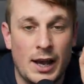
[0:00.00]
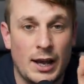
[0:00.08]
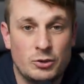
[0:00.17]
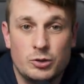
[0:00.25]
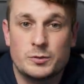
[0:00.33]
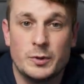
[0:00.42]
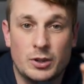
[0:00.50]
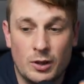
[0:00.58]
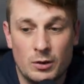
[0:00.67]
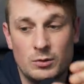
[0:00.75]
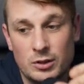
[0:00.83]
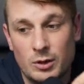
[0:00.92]
And trust me,
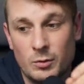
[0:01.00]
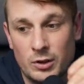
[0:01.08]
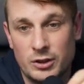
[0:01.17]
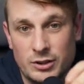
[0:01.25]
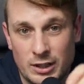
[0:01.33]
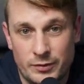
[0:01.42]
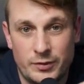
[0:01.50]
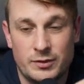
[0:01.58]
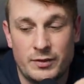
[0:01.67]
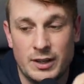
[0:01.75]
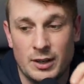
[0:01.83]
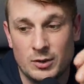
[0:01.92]
go look at one of Jennifer's
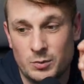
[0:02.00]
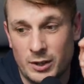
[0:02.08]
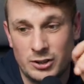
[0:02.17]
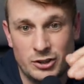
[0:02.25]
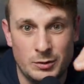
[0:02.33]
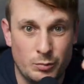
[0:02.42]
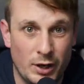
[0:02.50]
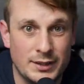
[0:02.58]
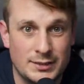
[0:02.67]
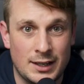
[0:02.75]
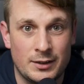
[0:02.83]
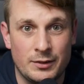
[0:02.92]
videos where she
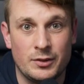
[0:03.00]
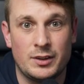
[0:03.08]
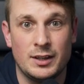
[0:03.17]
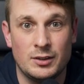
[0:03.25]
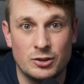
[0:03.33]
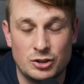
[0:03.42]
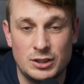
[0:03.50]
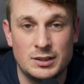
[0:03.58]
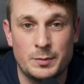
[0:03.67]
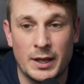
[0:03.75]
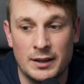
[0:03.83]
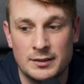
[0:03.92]
breaks down everything that she
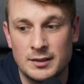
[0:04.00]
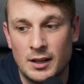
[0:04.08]
spends.